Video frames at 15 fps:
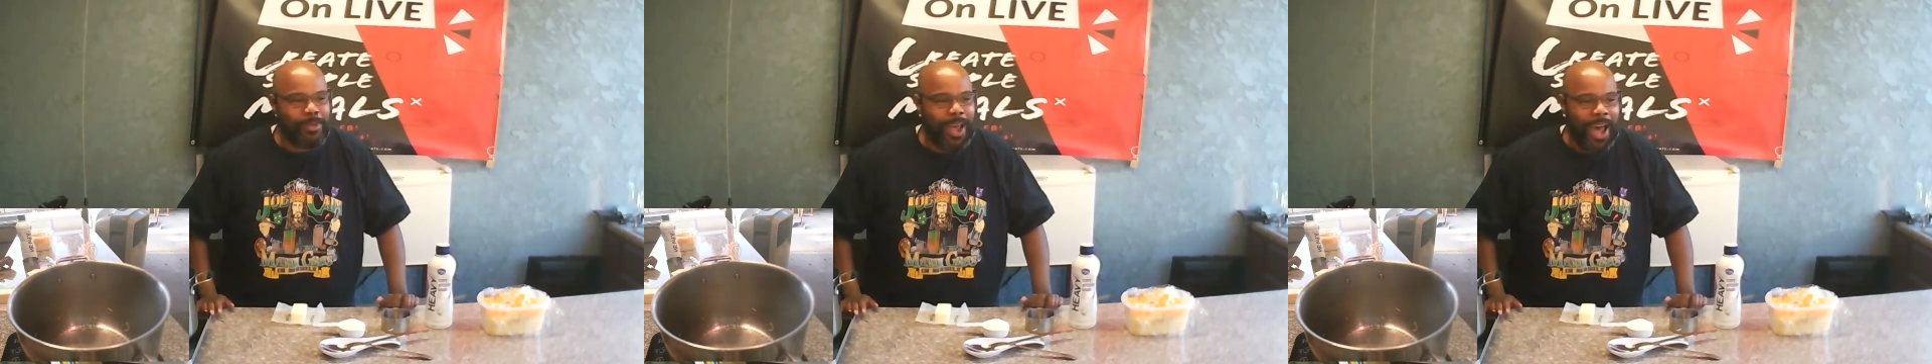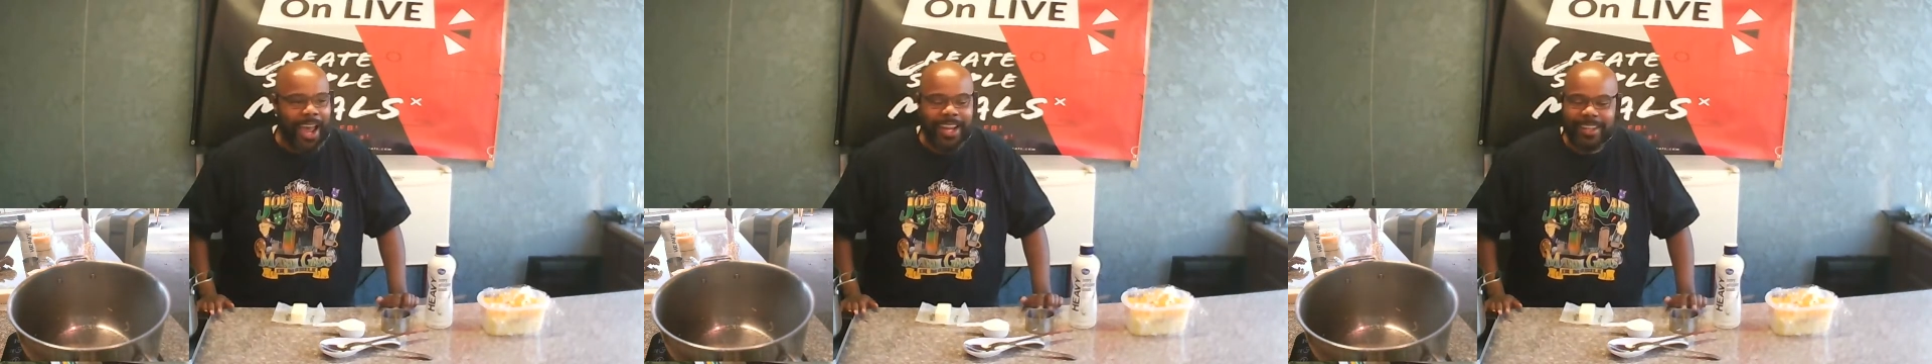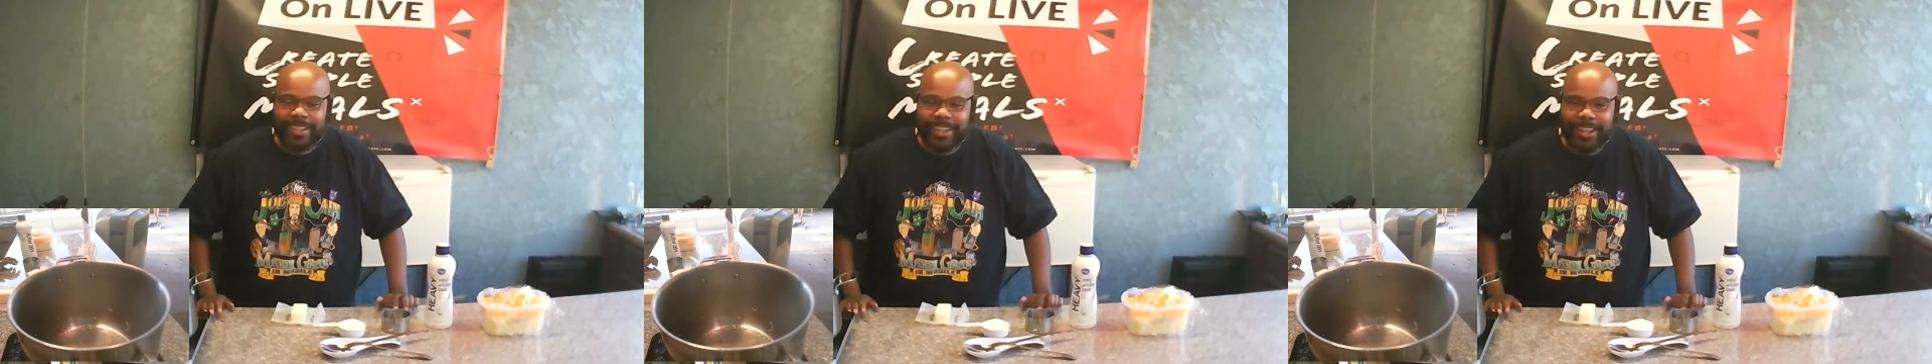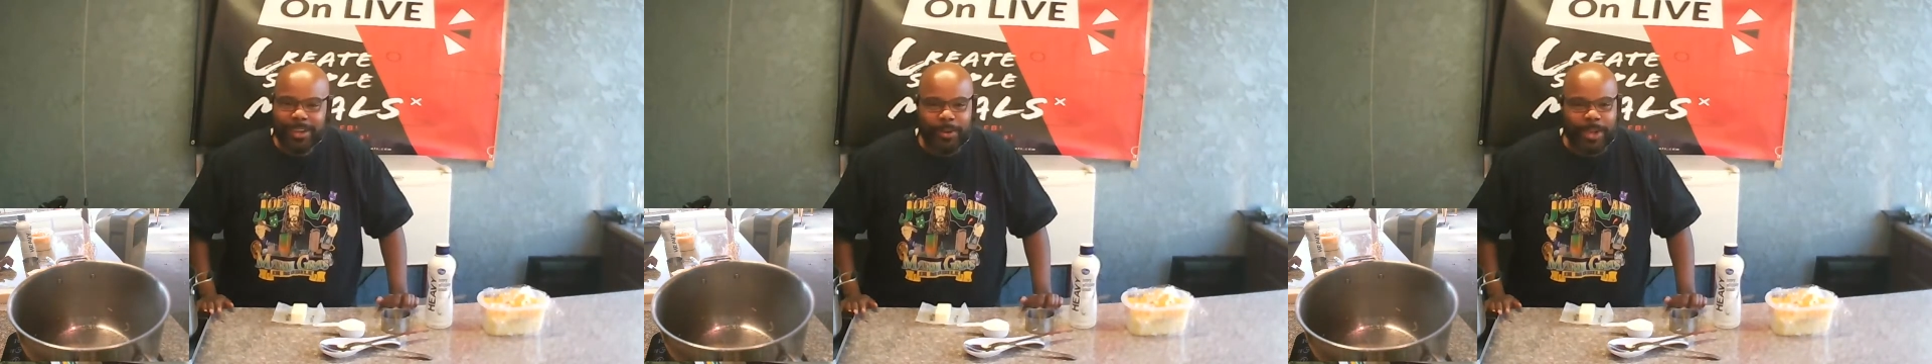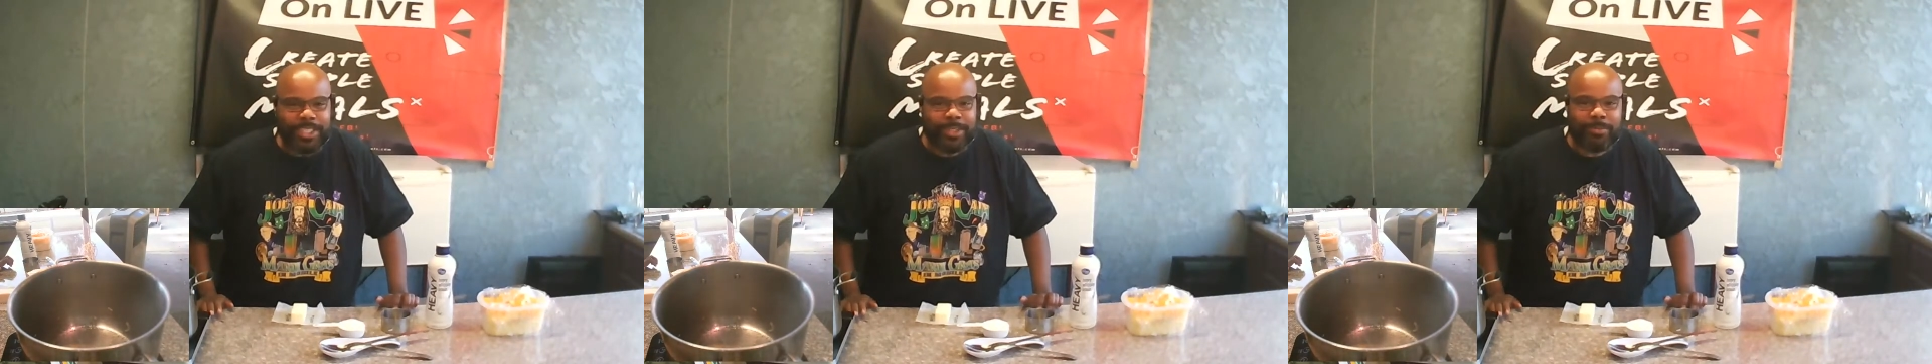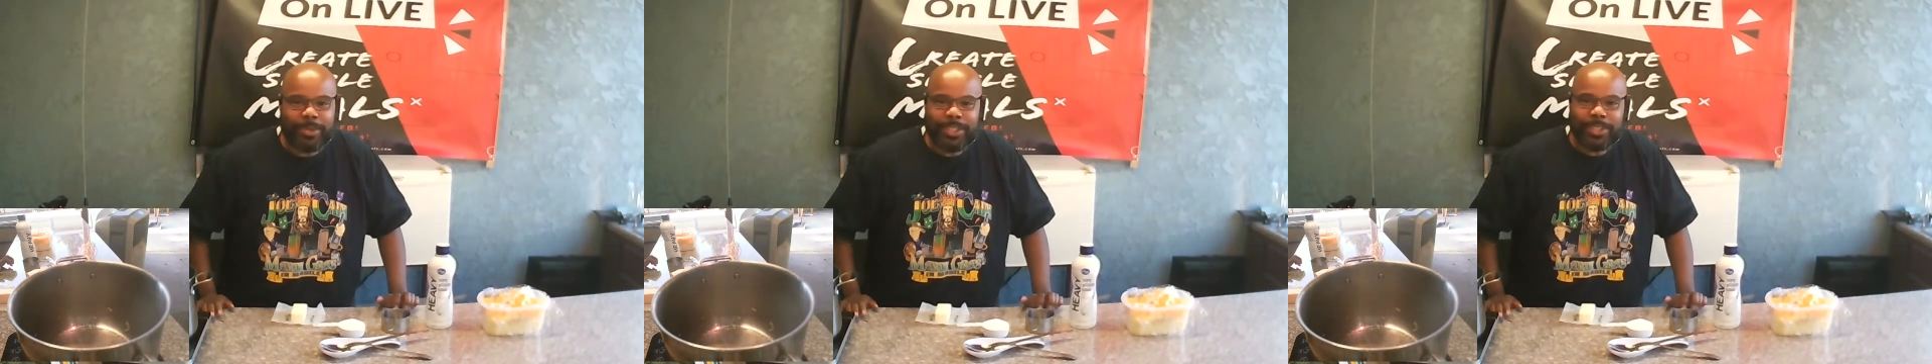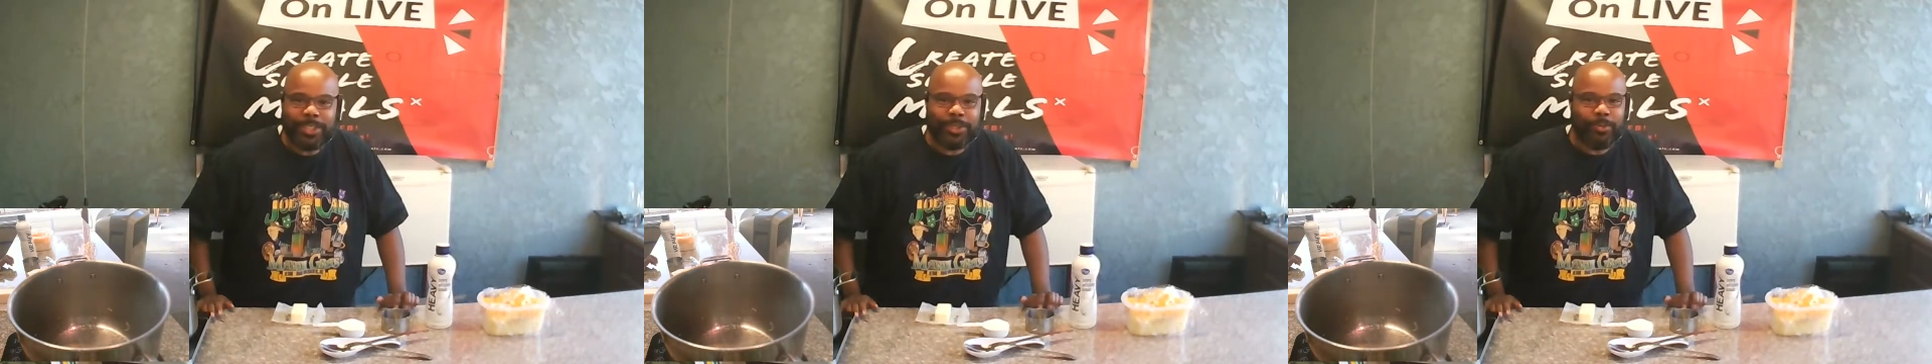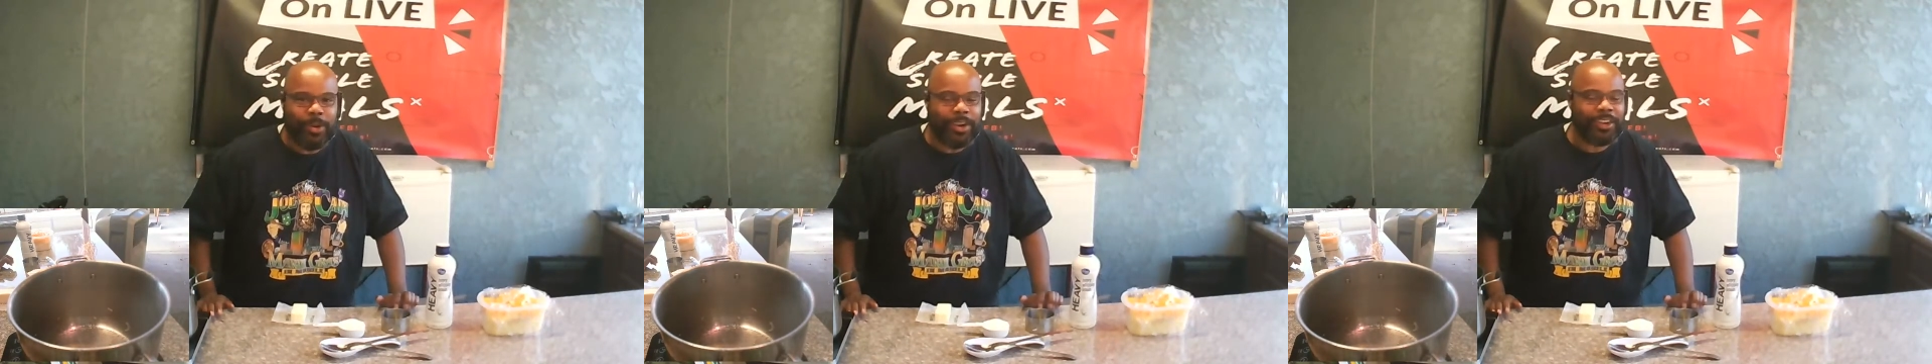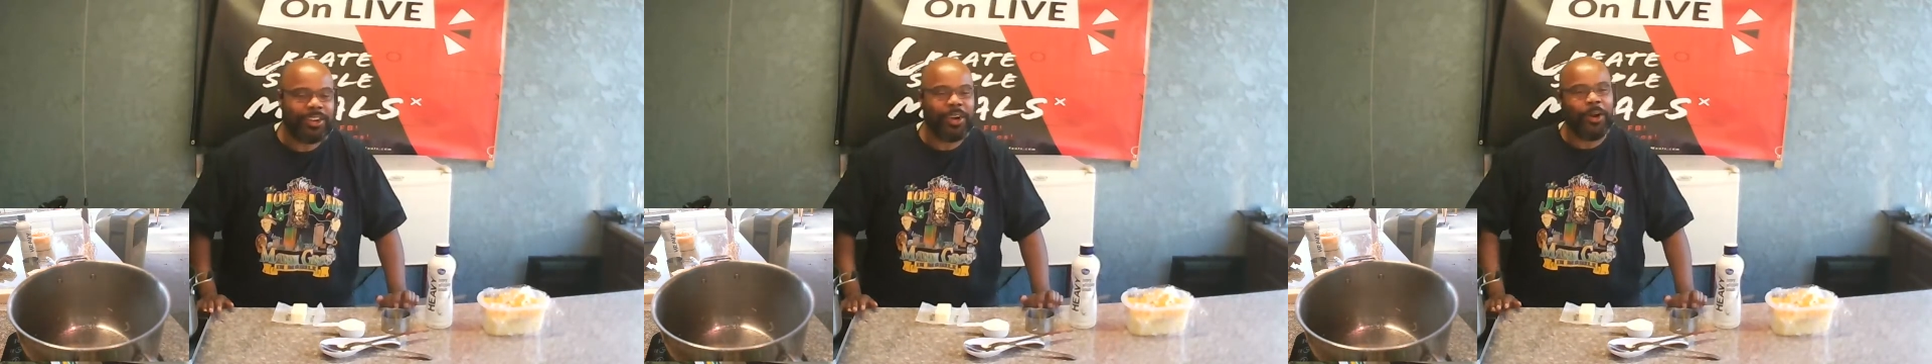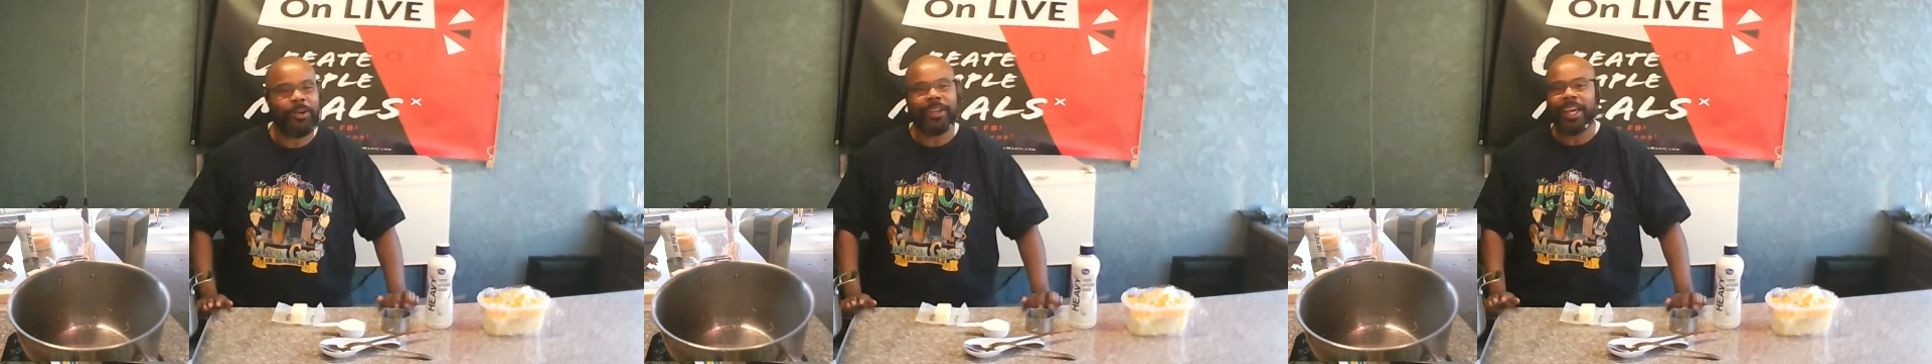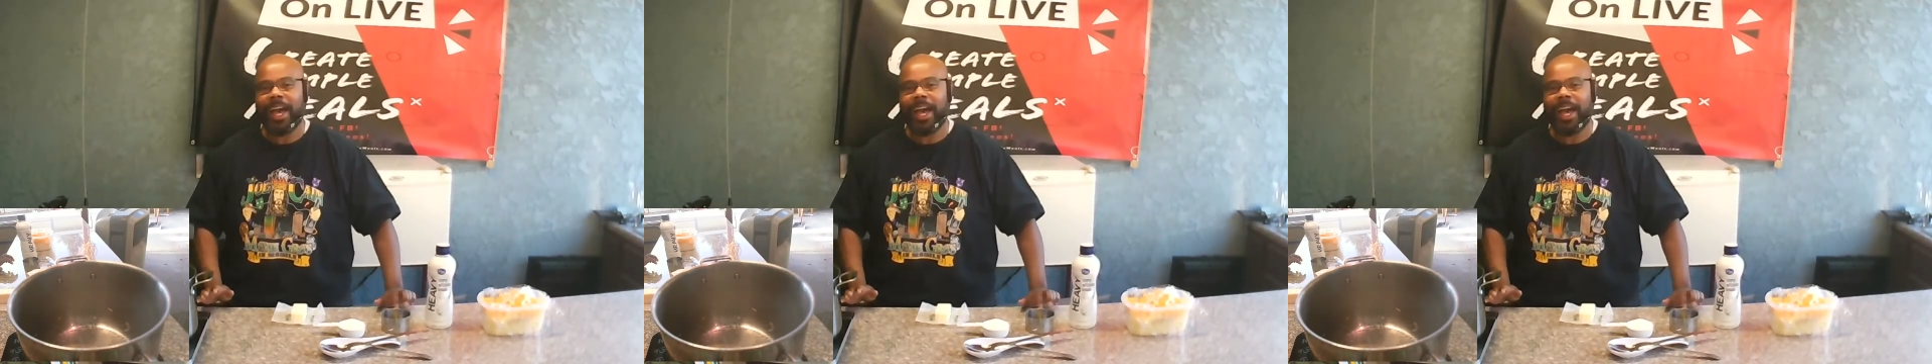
idea recipe she's working on and